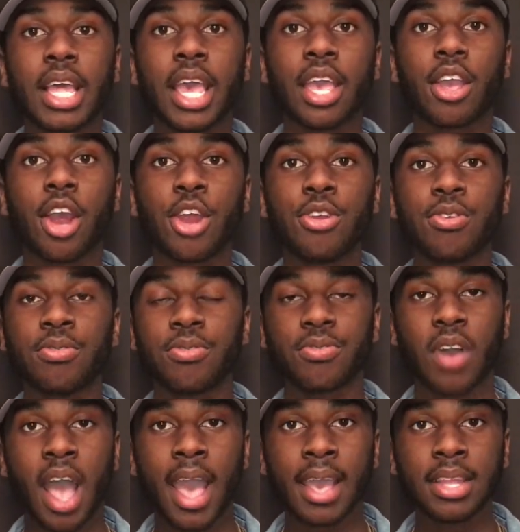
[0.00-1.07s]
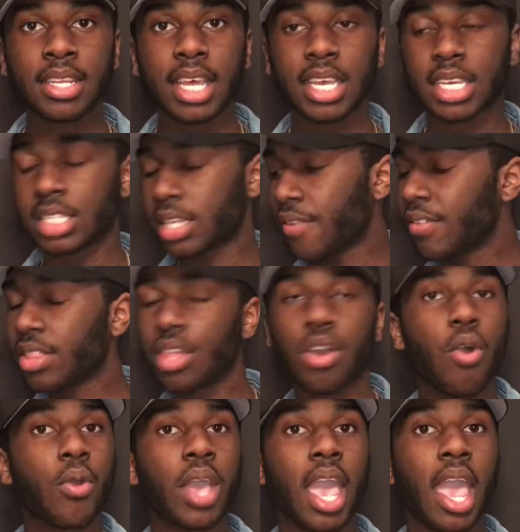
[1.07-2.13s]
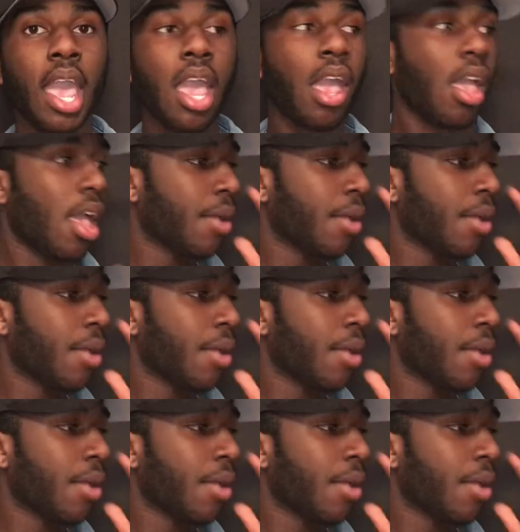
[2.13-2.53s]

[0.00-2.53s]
Like, are you fine? Like, is everything okay?